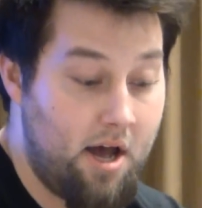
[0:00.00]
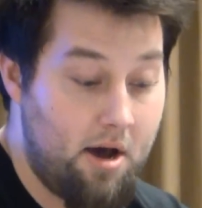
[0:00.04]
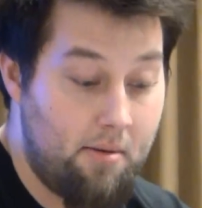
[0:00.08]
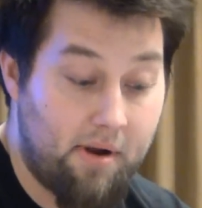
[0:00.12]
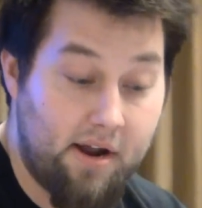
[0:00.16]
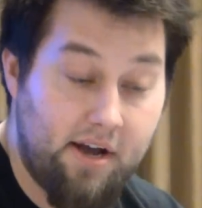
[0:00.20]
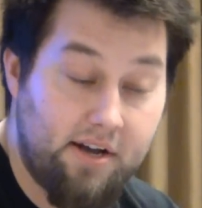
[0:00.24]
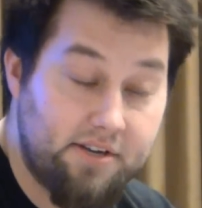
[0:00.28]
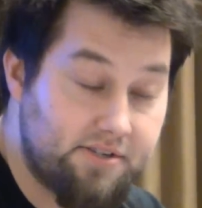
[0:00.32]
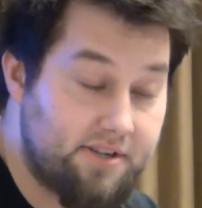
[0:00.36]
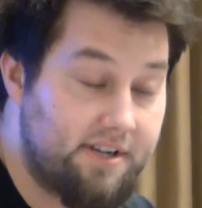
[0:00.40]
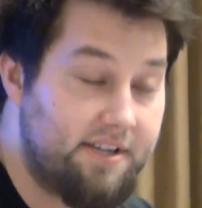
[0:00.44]

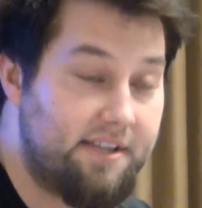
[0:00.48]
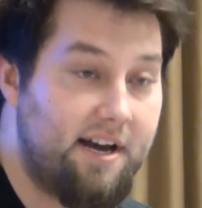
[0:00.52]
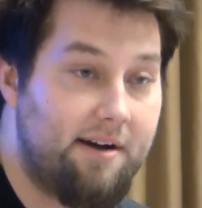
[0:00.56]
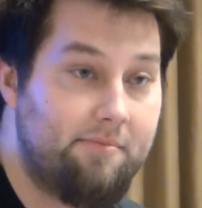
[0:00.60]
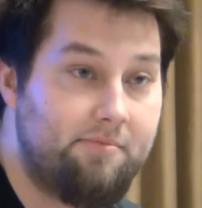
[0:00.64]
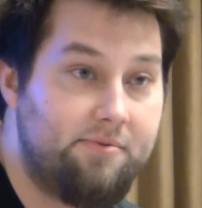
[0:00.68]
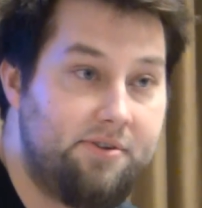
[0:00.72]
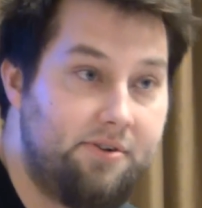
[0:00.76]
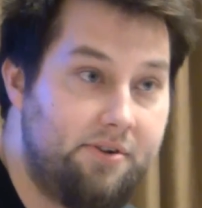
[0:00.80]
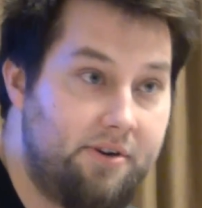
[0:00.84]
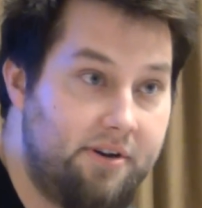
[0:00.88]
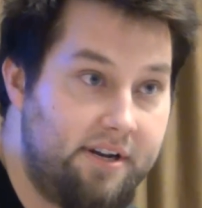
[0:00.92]
But I also get the
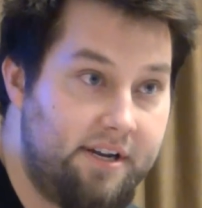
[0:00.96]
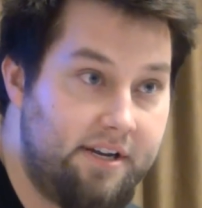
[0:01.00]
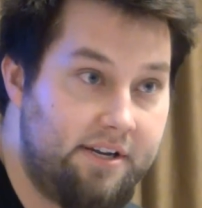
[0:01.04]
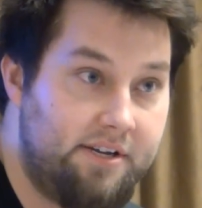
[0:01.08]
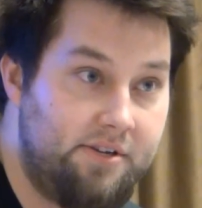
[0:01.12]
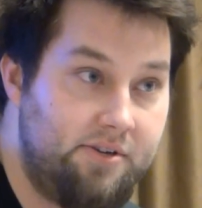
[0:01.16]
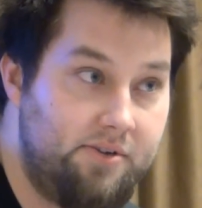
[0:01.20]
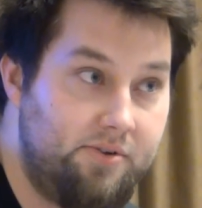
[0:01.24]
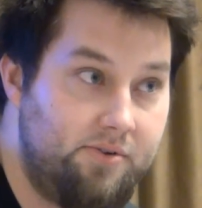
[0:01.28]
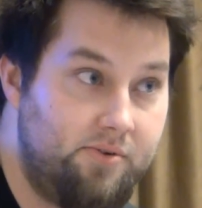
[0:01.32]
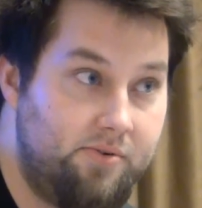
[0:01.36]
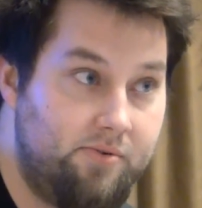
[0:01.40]
opportunity
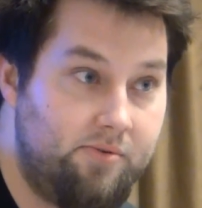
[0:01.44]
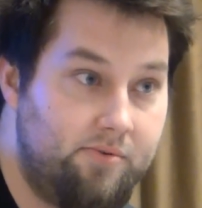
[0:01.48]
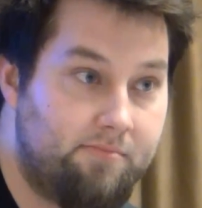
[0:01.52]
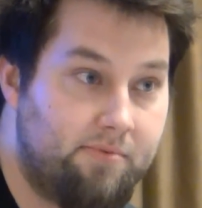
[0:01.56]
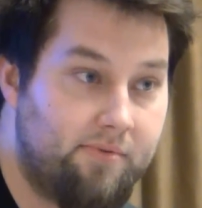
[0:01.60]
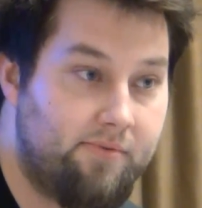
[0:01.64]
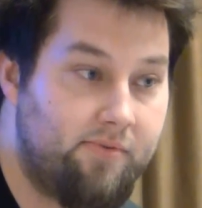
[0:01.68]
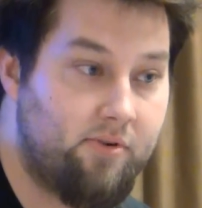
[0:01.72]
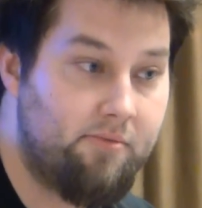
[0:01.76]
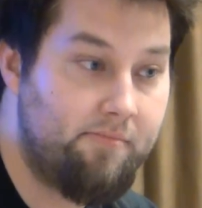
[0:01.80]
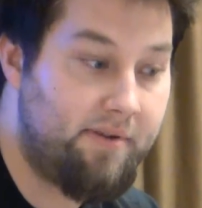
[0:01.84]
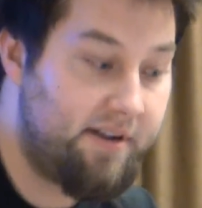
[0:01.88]
to
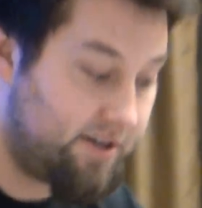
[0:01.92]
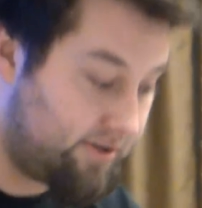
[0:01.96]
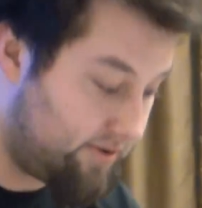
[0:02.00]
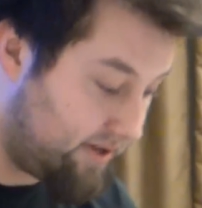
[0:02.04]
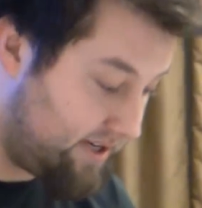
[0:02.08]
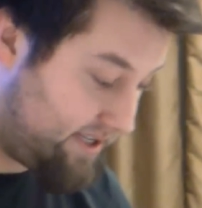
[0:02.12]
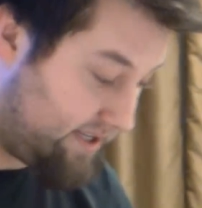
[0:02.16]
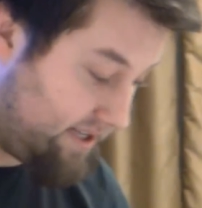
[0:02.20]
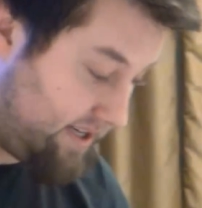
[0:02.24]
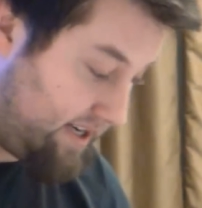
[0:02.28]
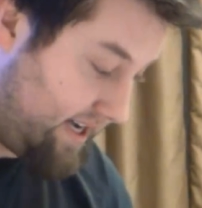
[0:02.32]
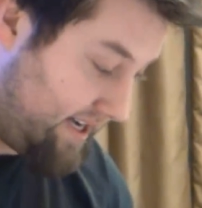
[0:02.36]
perform
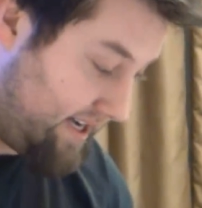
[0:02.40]
penetration